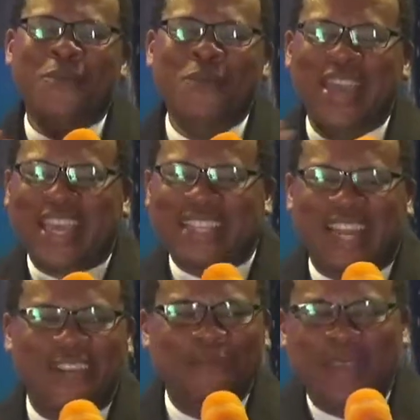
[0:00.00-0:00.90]
it,
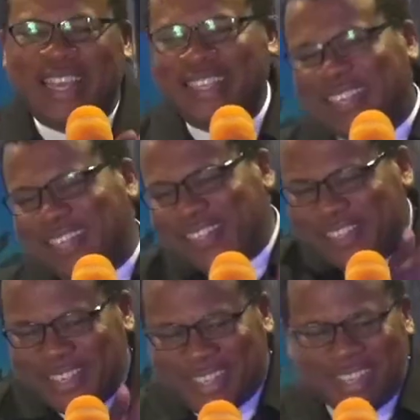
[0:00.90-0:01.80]

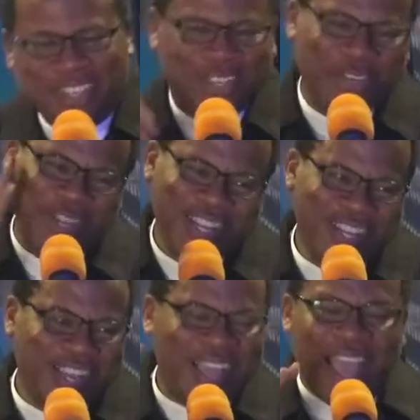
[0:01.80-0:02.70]
you know,
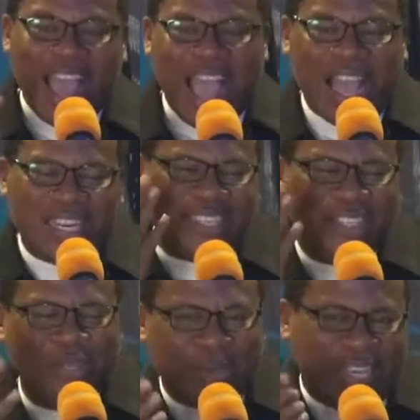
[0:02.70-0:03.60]
and she's
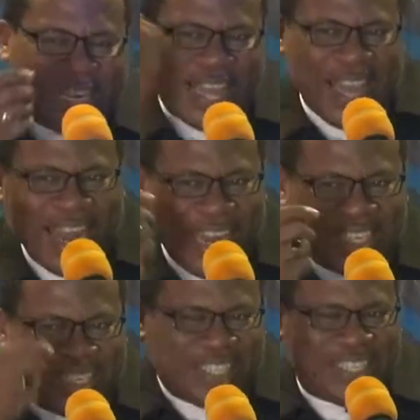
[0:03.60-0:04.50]
looking, and then she
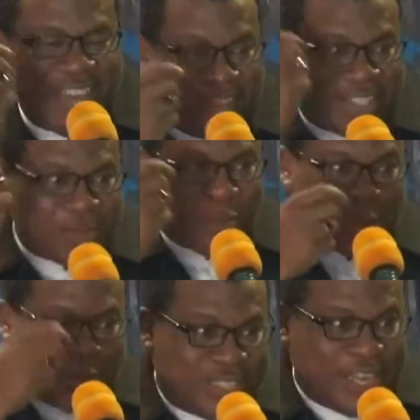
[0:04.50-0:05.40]
shaves what
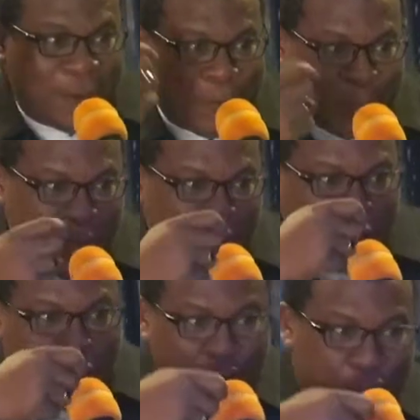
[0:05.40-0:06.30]
was there
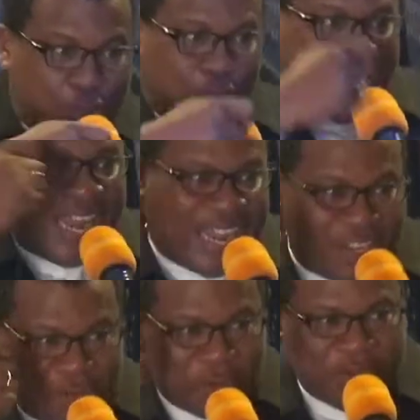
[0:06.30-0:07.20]
only to draw a line, you know,